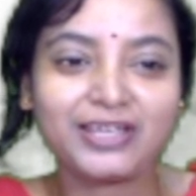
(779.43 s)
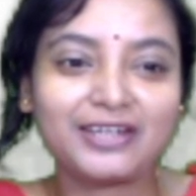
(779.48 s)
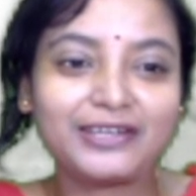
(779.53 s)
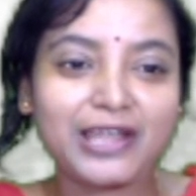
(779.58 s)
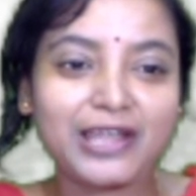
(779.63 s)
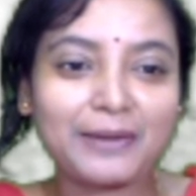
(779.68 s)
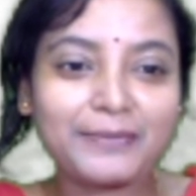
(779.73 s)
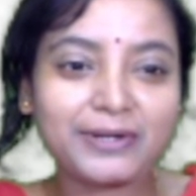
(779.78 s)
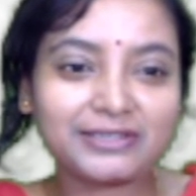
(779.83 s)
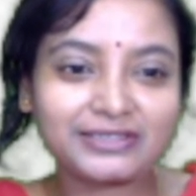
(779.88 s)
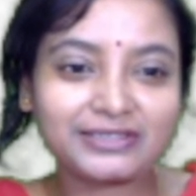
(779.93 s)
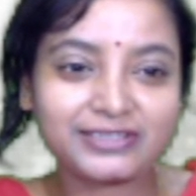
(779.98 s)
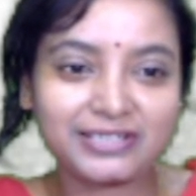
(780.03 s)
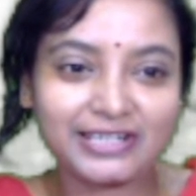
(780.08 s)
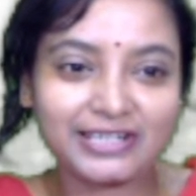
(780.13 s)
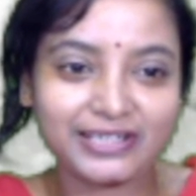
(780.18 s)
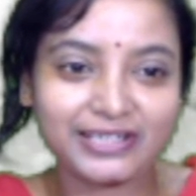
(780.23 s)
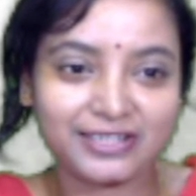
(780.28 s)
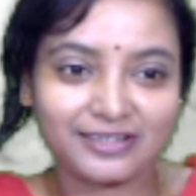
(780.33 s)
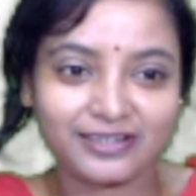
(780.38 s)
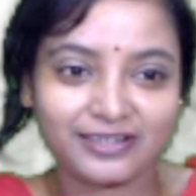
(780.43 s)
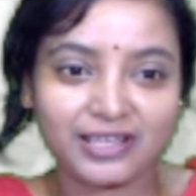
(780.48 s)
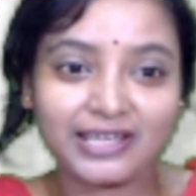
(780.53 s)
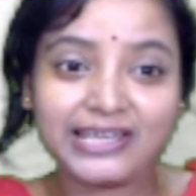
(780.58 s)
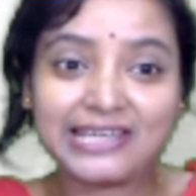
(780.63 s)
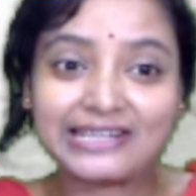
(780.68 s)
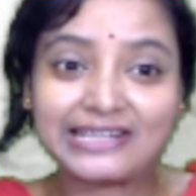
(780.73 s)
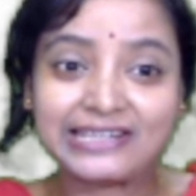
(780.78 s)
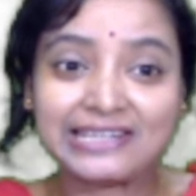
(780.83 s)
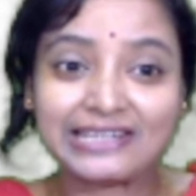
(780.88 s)
Number 3,
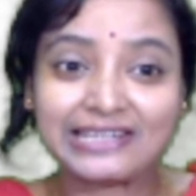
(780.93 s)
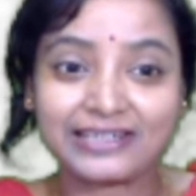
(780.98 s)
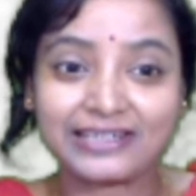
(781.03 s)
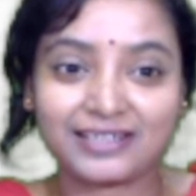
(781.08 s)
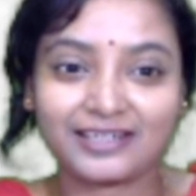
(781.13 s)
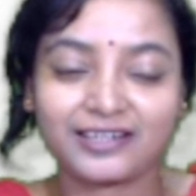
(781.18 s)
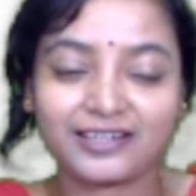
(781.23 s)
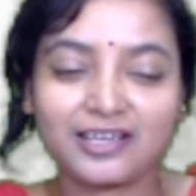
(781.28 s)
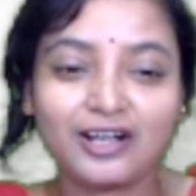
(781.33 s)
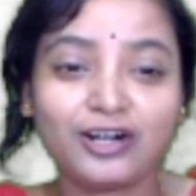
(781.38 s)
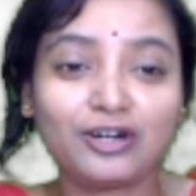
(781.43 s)
a ring.